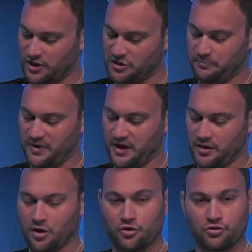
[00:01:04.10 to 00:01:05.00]
has
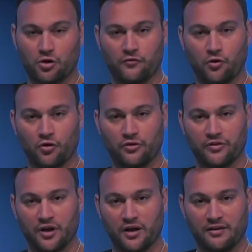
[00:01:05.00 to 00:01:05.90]
pain sort of on
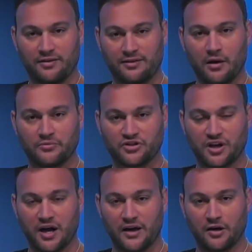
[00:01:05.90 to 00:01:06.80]
the thumb
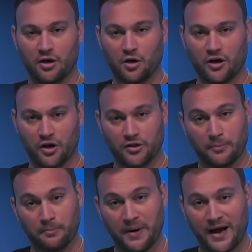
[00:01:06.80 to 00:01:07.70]
side and the
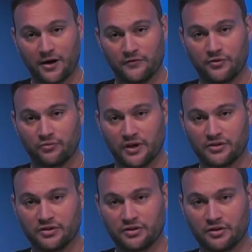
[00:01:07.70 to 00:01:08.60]
back of the
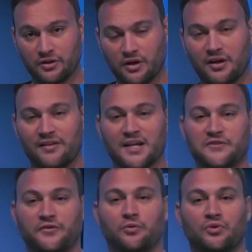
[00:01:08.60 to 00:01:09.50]
wrist,
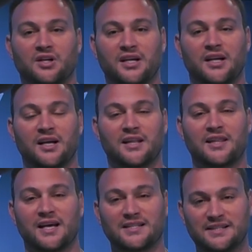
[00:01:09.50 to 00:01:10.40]
that's frequently
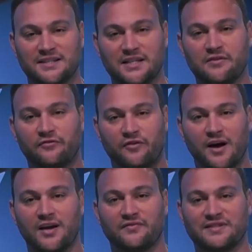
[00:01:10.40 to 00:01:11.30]
the
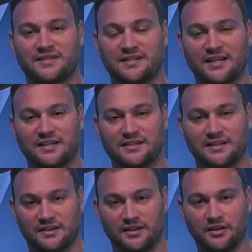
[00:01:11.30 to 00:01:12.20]

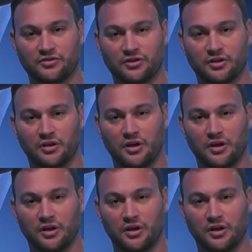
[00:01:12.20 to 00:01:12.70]
C5-6 disc